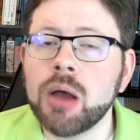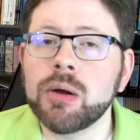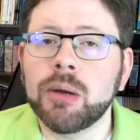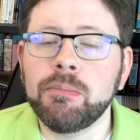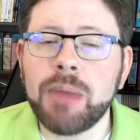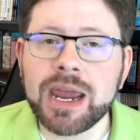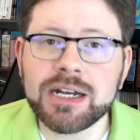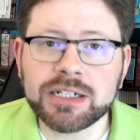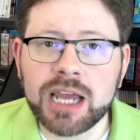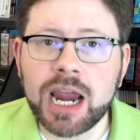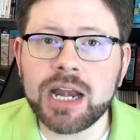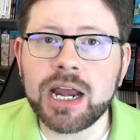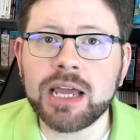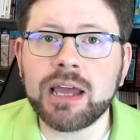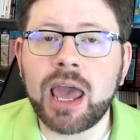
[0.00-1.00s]

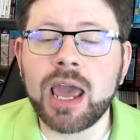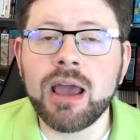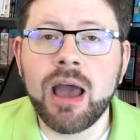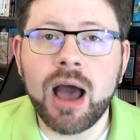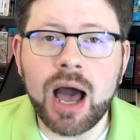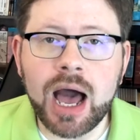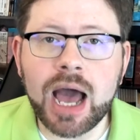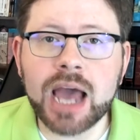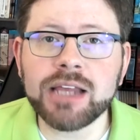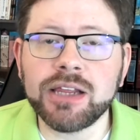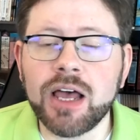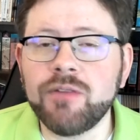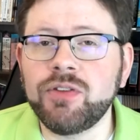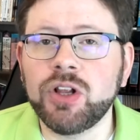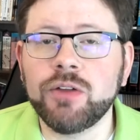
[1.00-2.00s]
maintaining a high
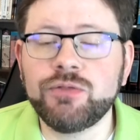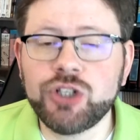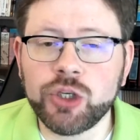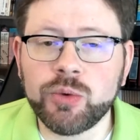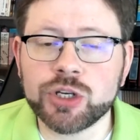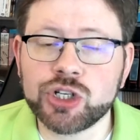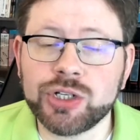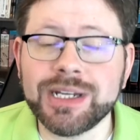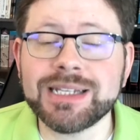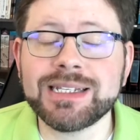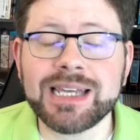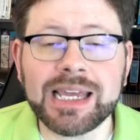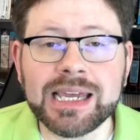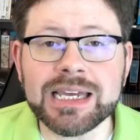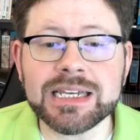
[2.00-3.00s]
level of Jewishness
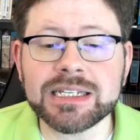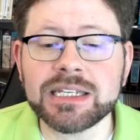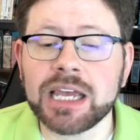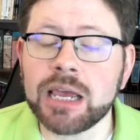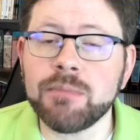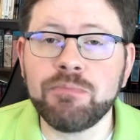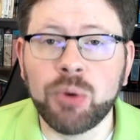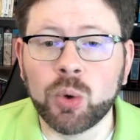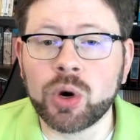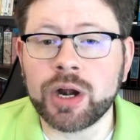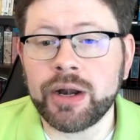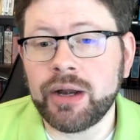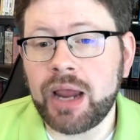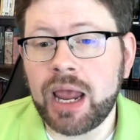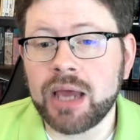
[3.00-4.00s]
is
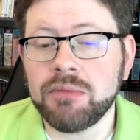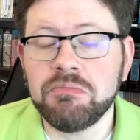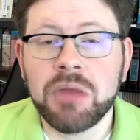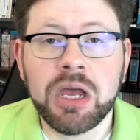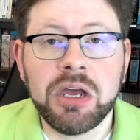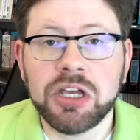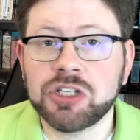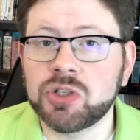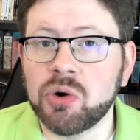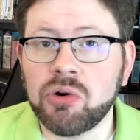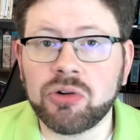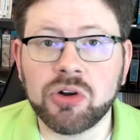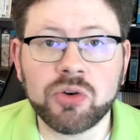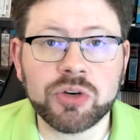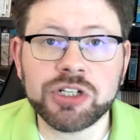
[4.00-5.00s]
important. And
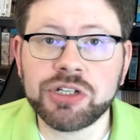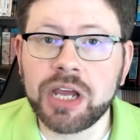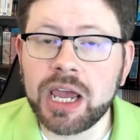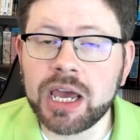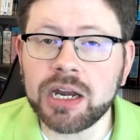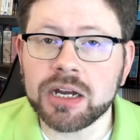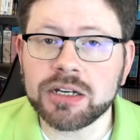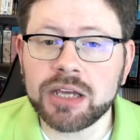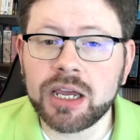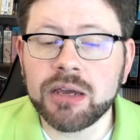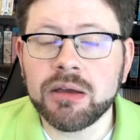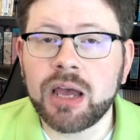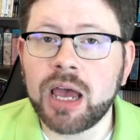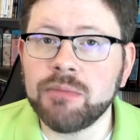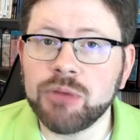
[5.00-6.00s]
historical
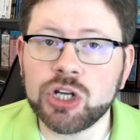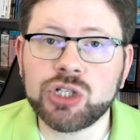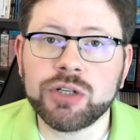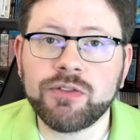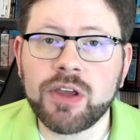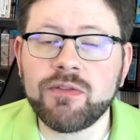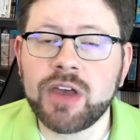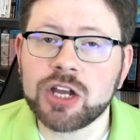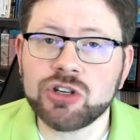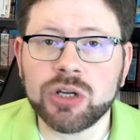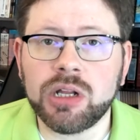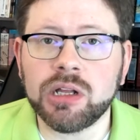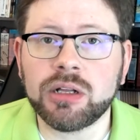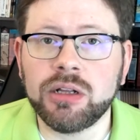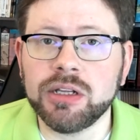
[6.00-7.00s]
Christianity and much of
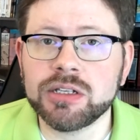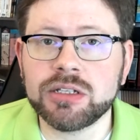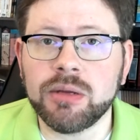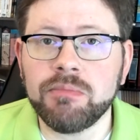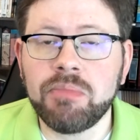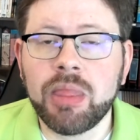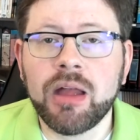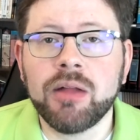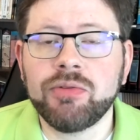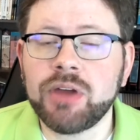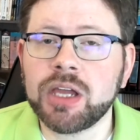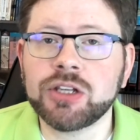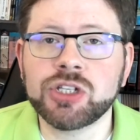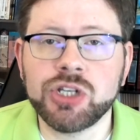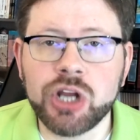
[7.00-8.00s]
evangelicalism
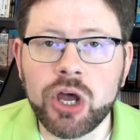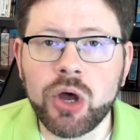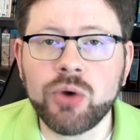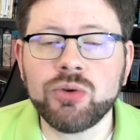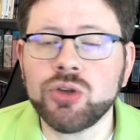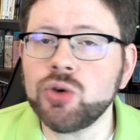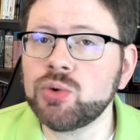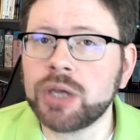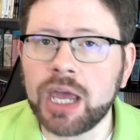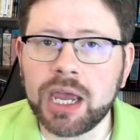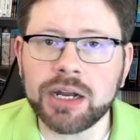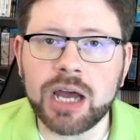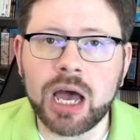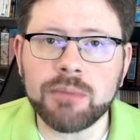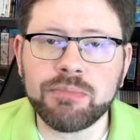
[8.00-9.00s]
thinks, no, you
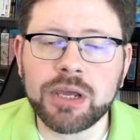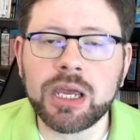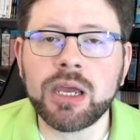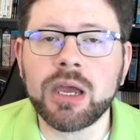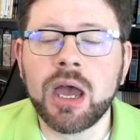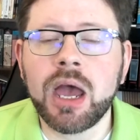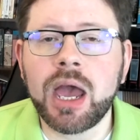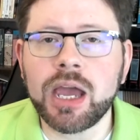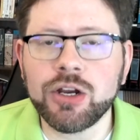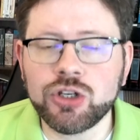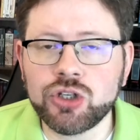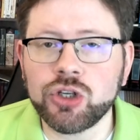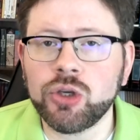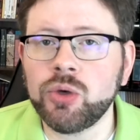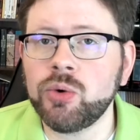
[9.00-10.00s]
cannot be a
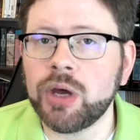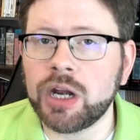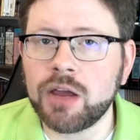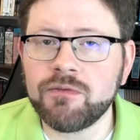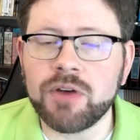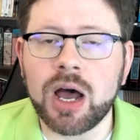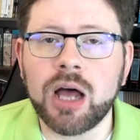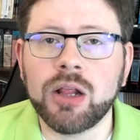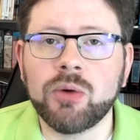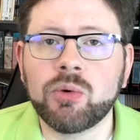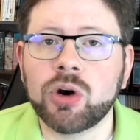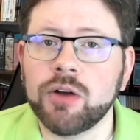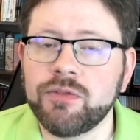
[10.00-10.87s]
Jew and a follower of